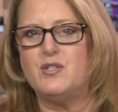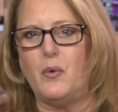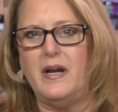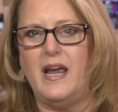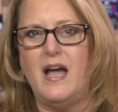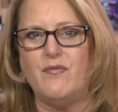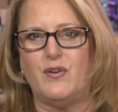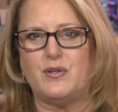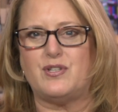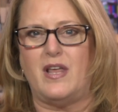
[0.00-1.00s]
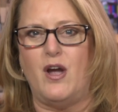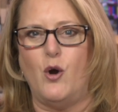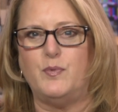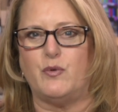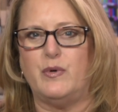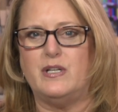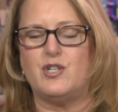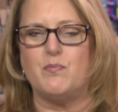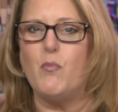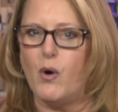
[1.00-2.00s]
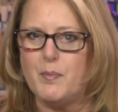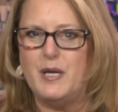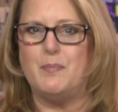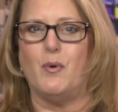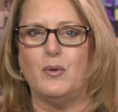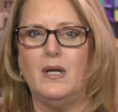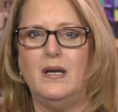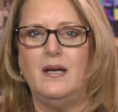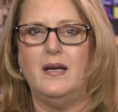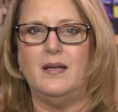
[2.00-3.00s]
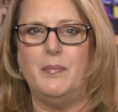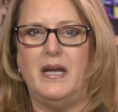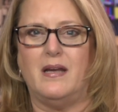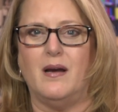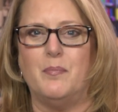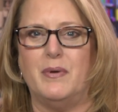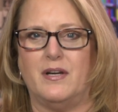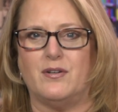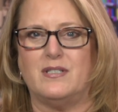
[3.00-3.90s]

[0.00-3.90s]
joining efforts, they hope to reach more people and make a bigger